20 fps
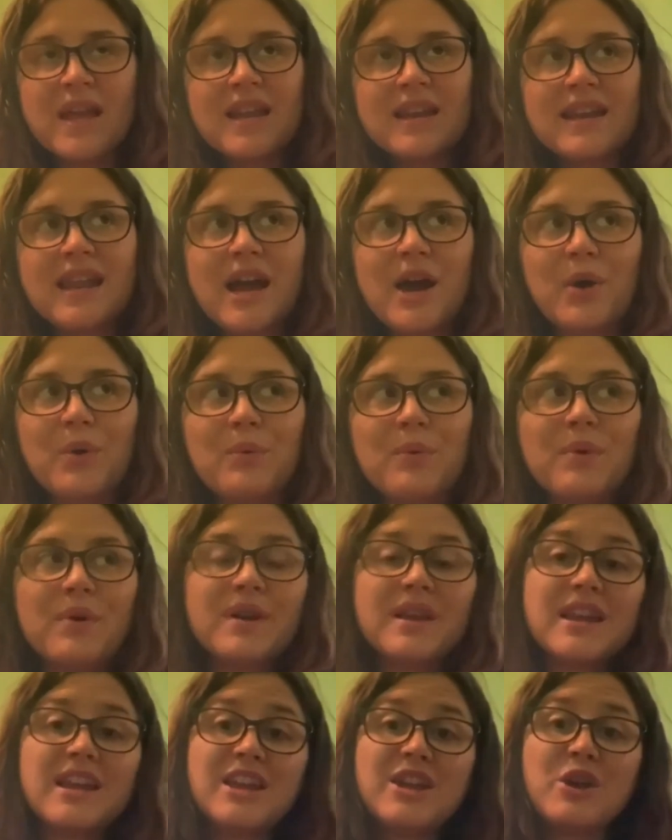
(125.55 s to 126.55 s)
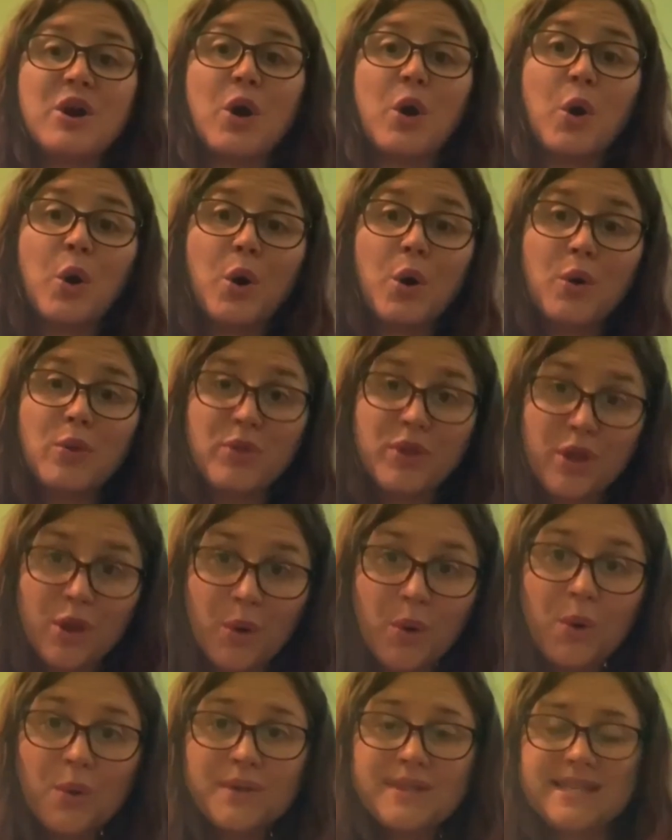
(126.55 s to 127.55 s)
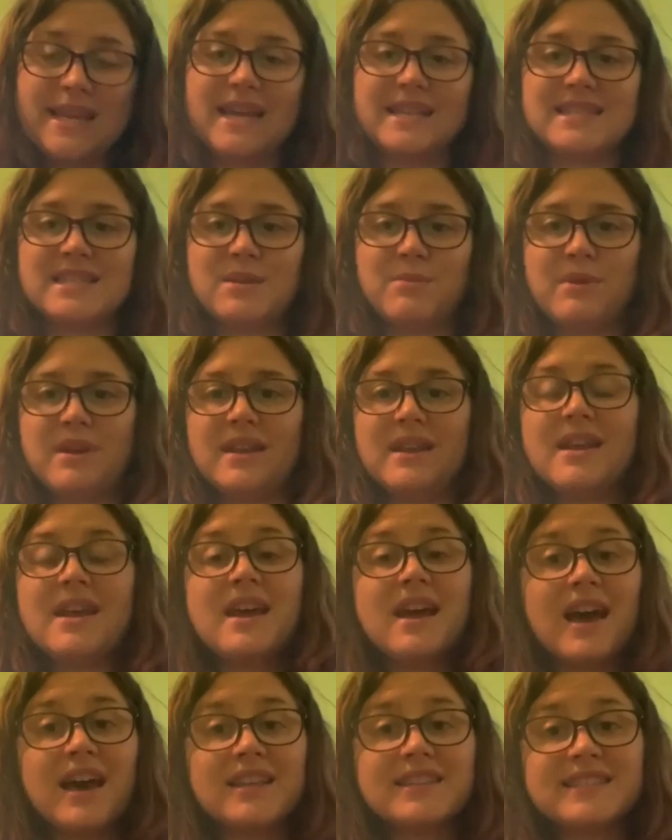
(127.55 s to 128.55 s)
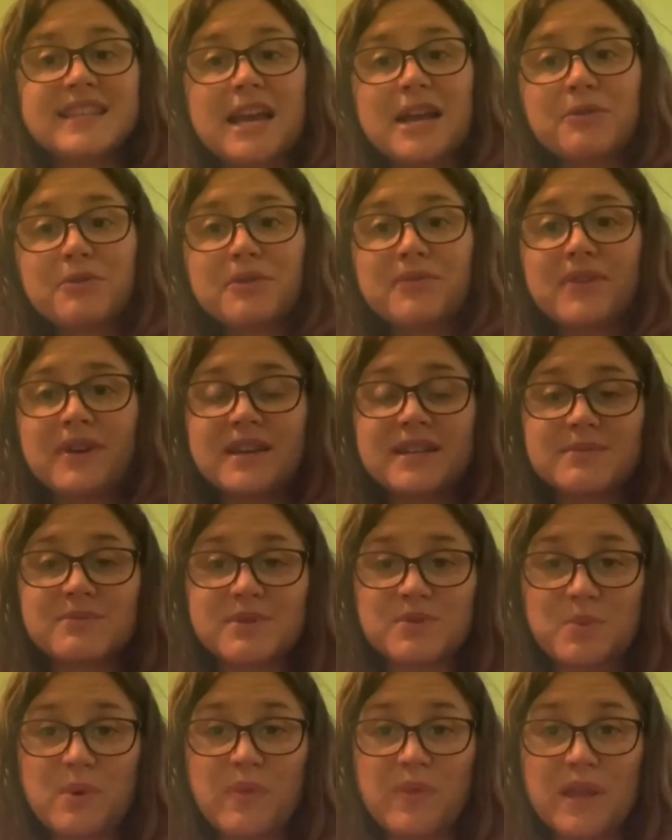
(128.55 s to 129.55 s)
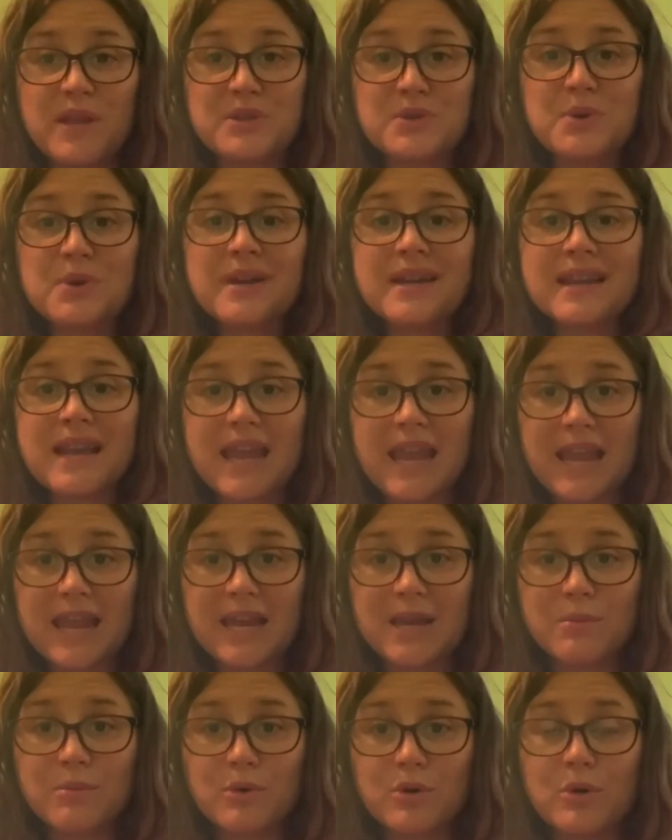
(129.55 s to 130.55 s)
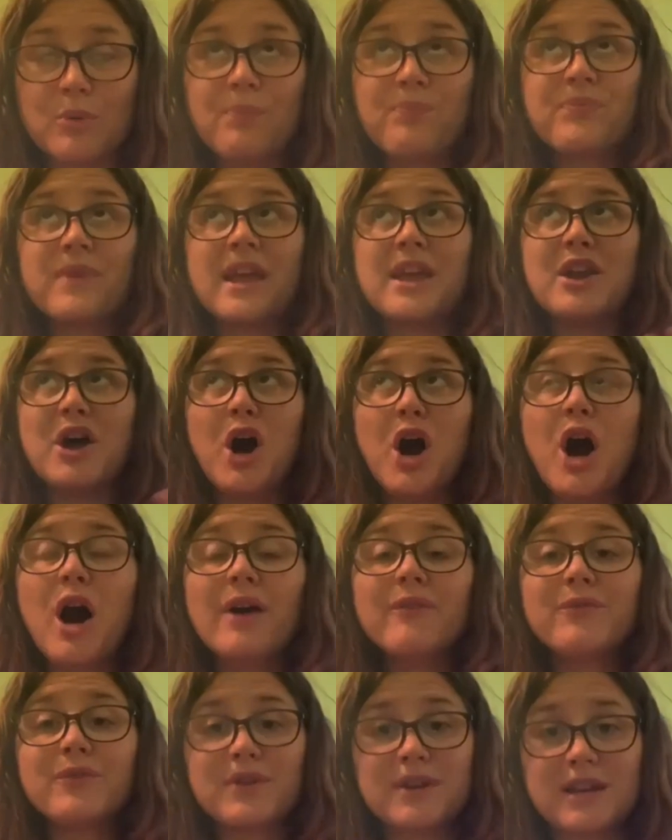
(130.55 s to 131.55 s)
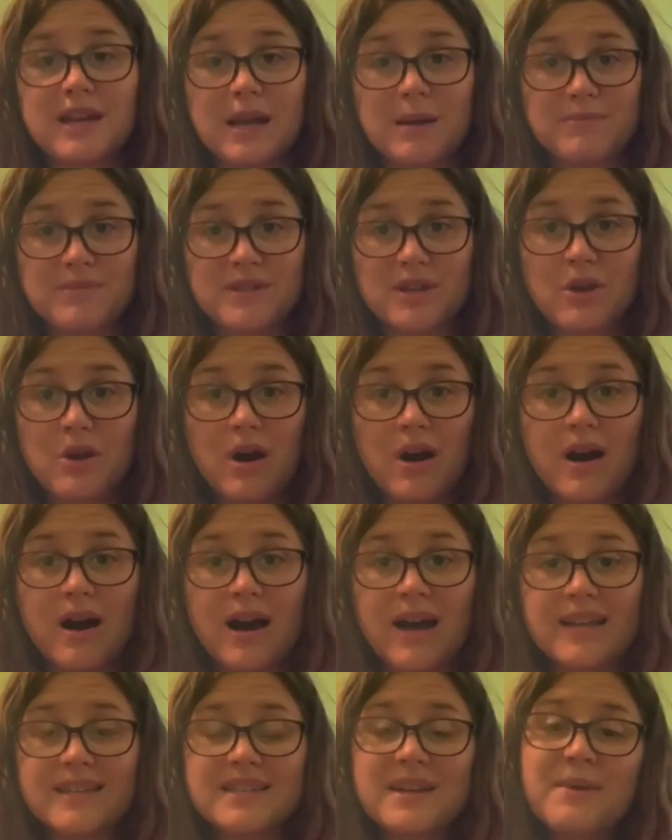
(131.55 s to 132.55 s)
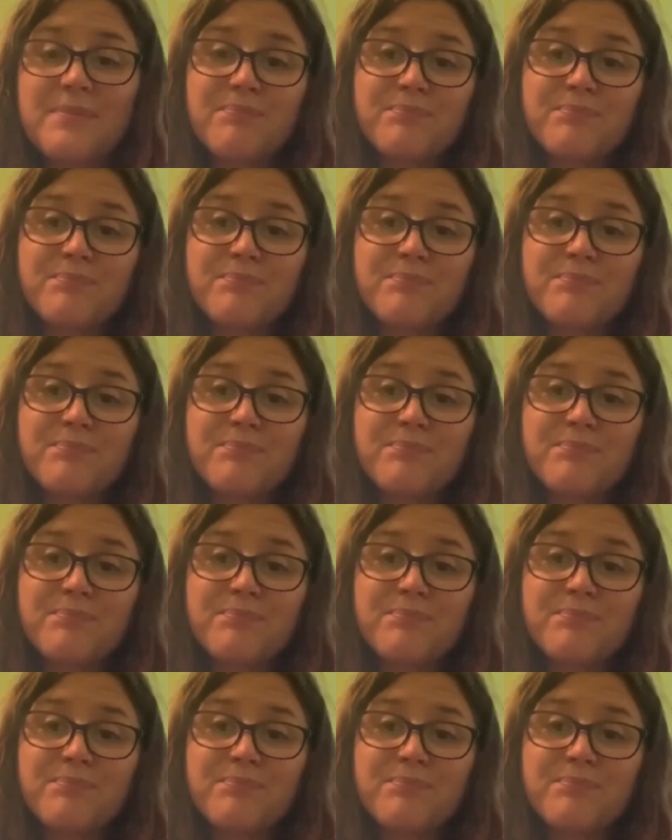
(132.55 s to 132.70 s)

Now, in the Old Testament, a sacrifice was when they took an animal and offered it up to God.